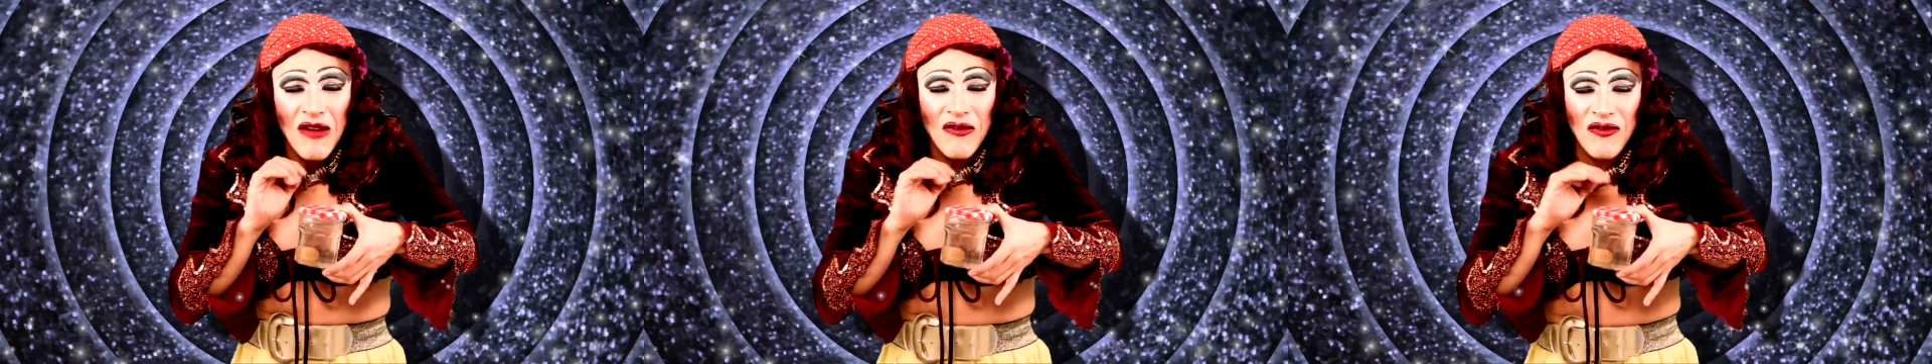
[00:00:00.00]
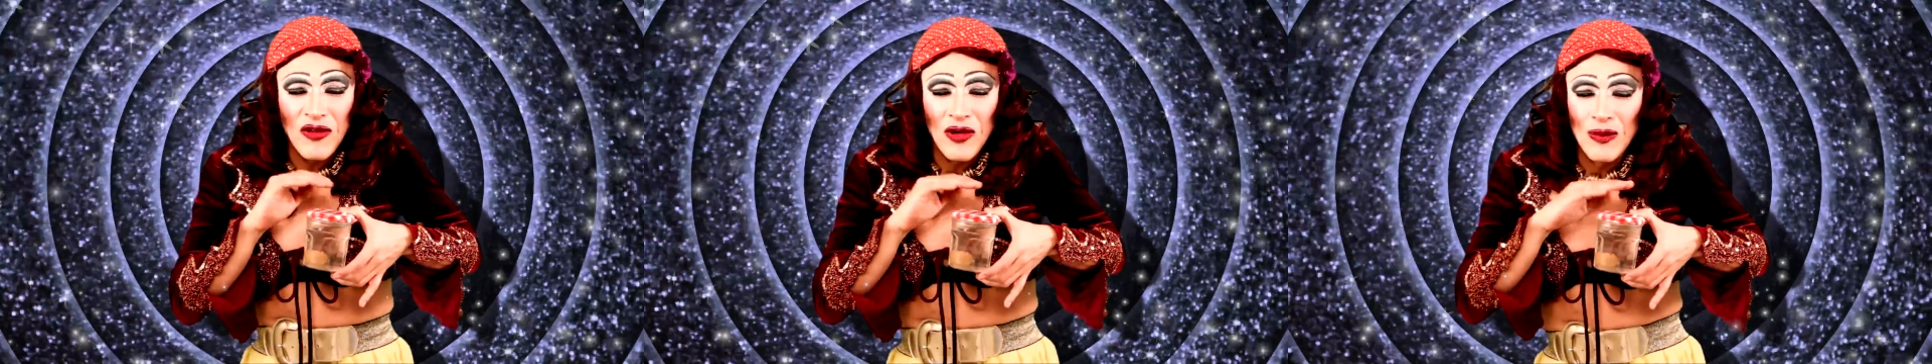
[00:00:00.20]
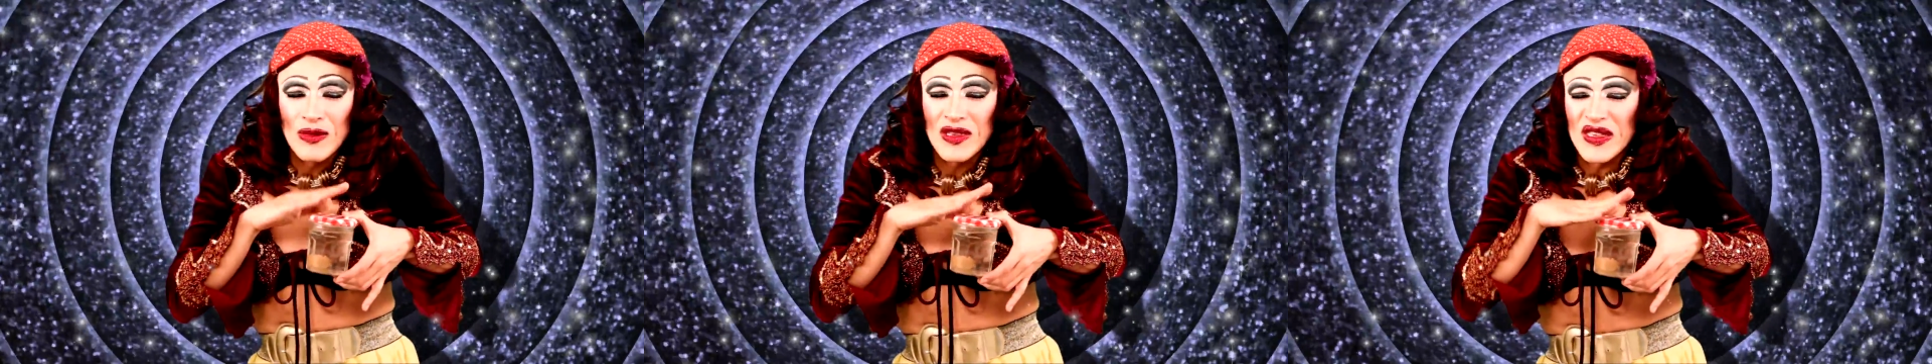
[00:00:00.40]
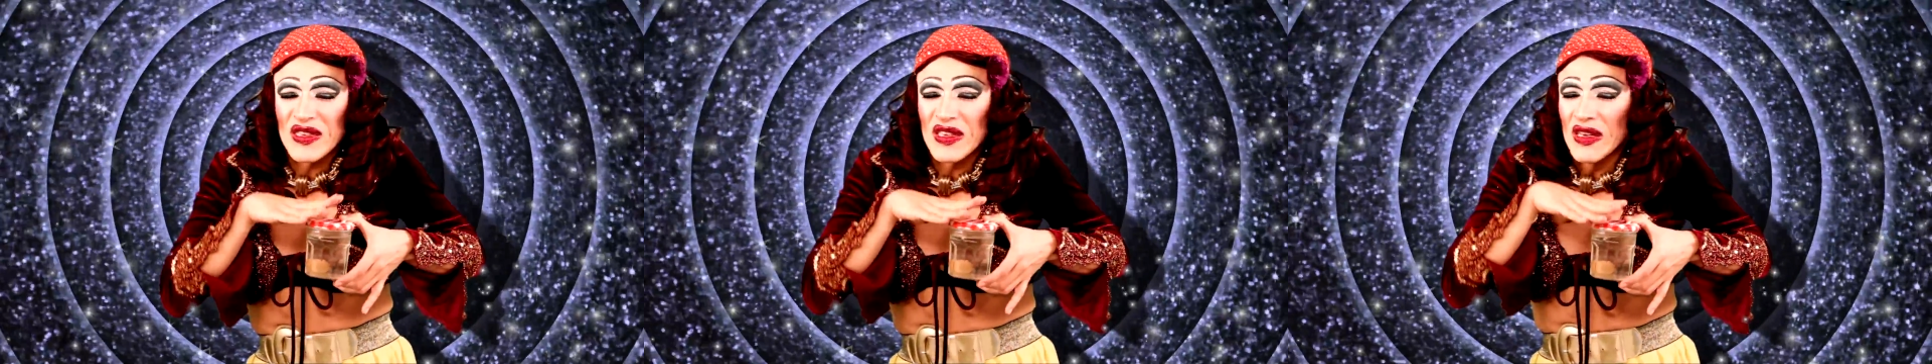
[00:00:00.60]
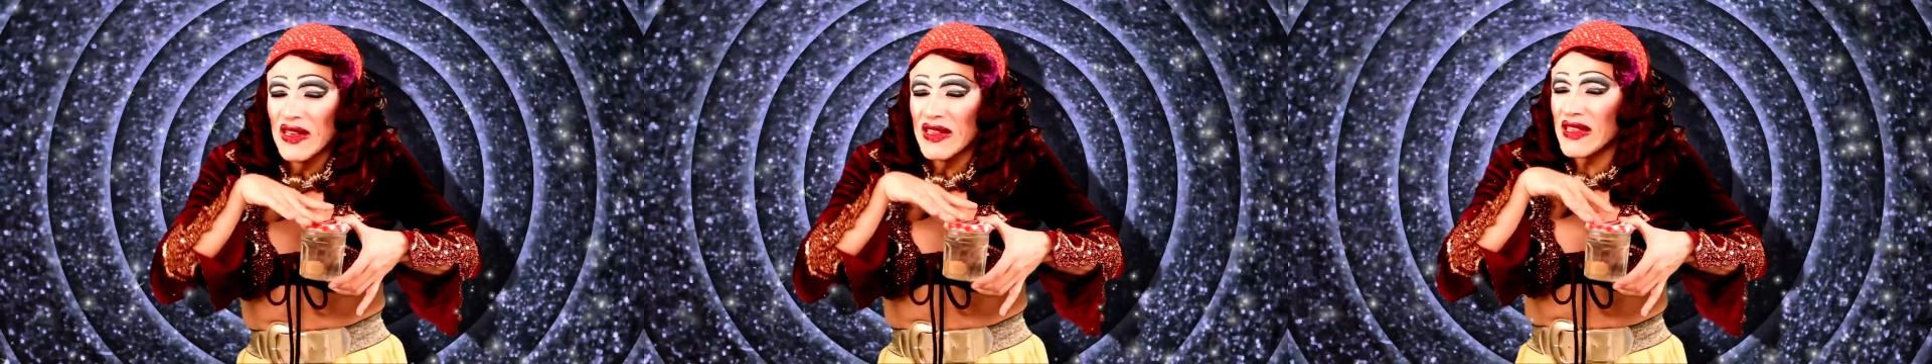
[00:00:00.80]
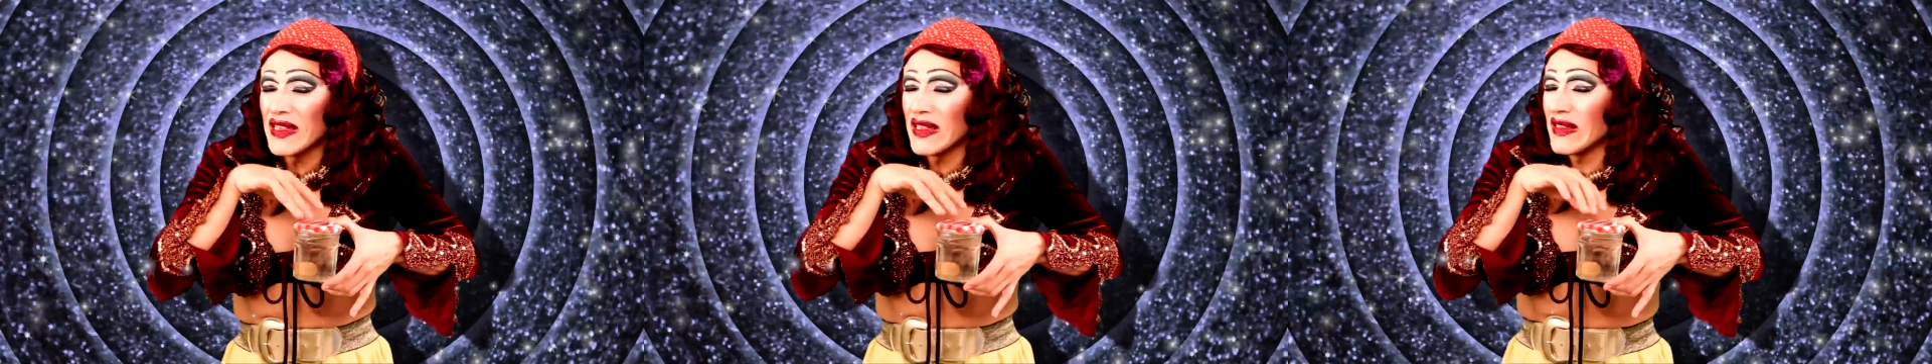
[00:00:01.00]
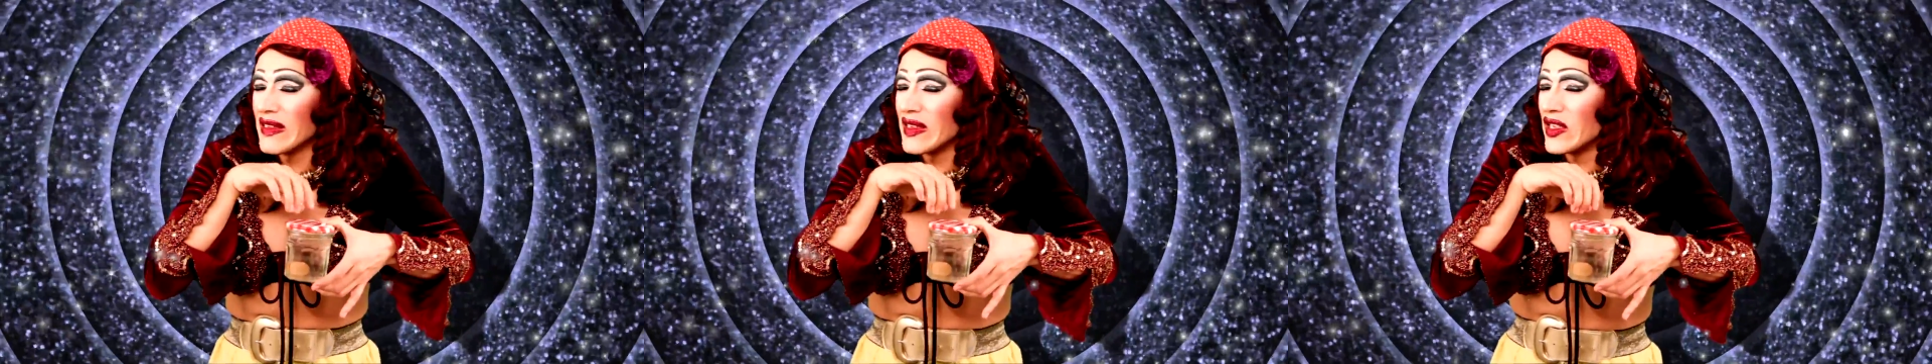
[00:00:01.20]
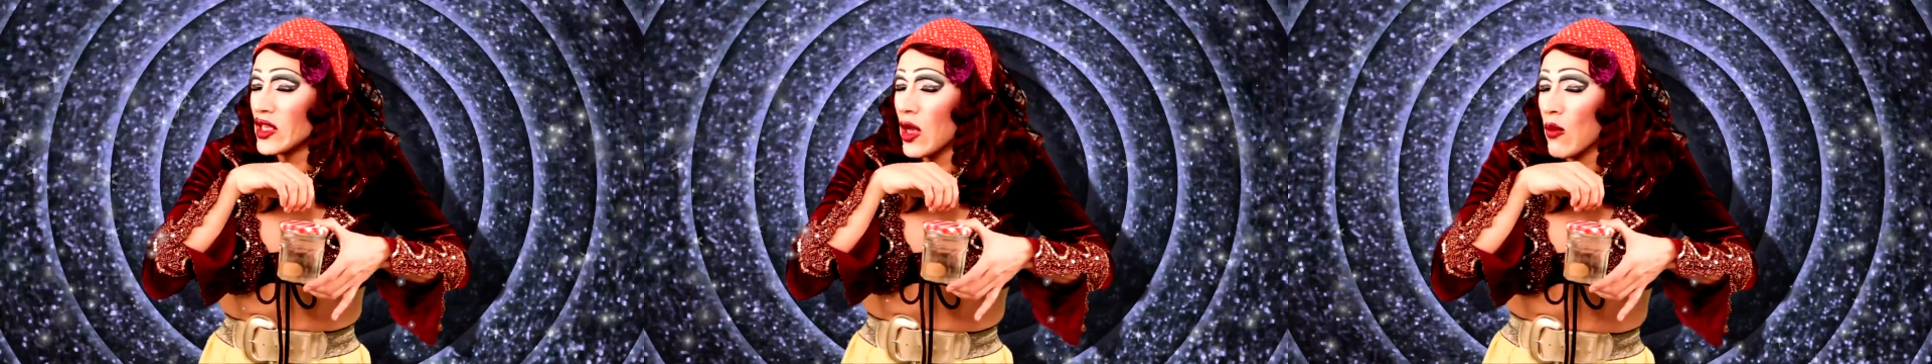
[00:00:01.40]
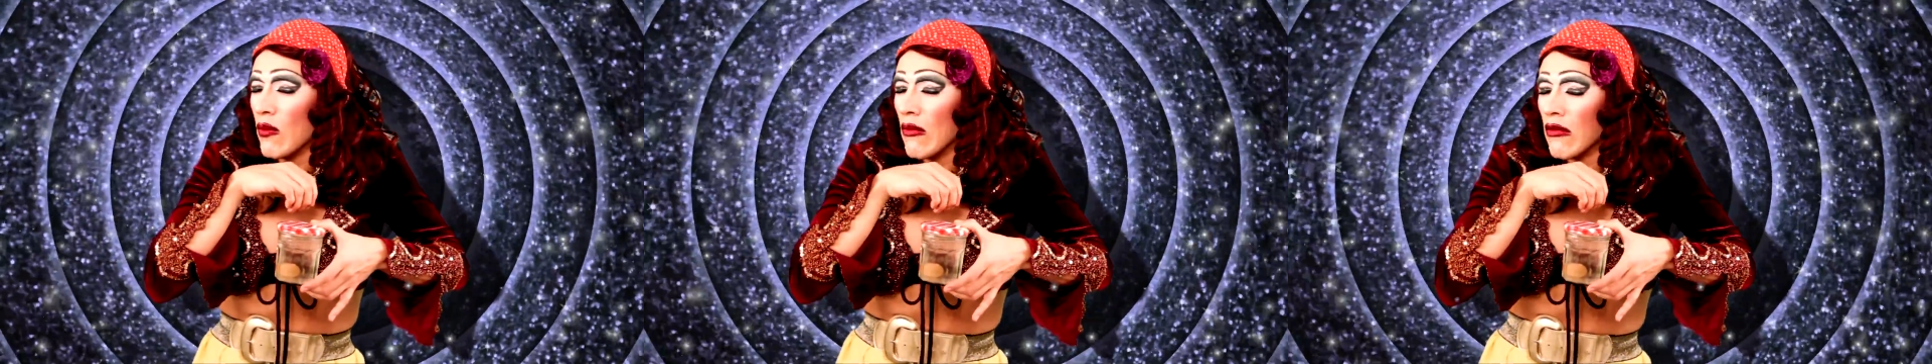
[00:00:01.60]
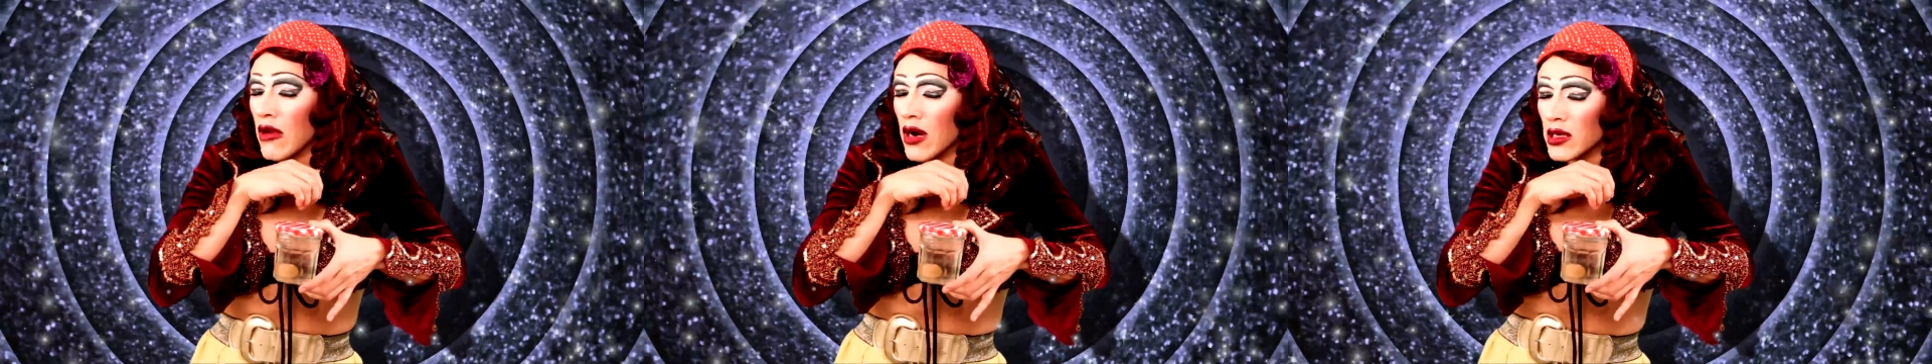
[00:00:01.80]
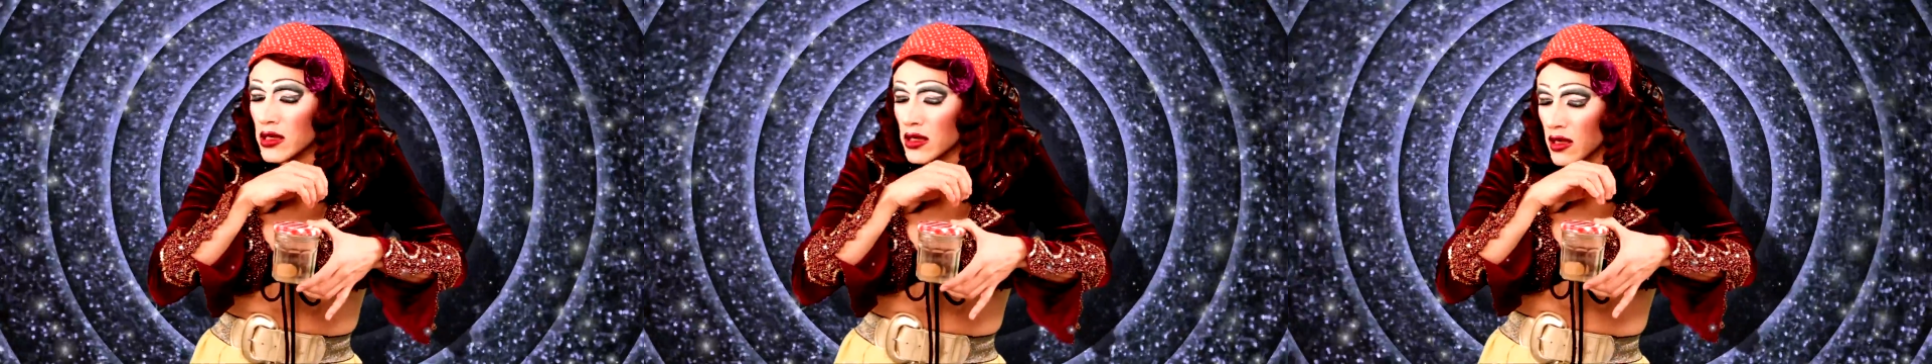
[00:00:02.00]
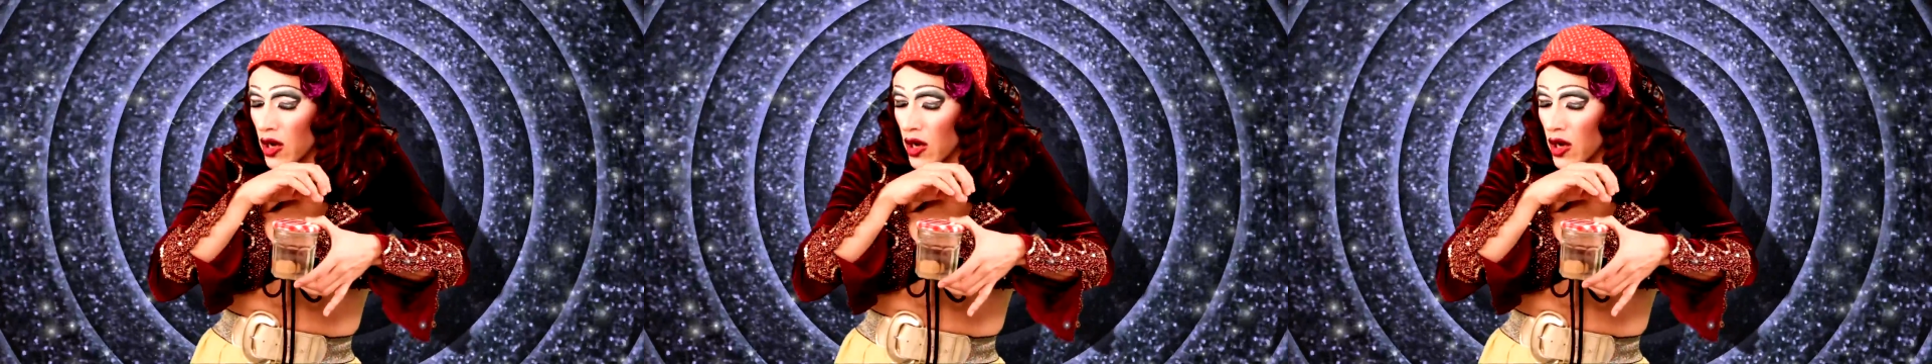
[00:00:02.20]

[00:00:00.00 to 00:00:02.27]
from certain someone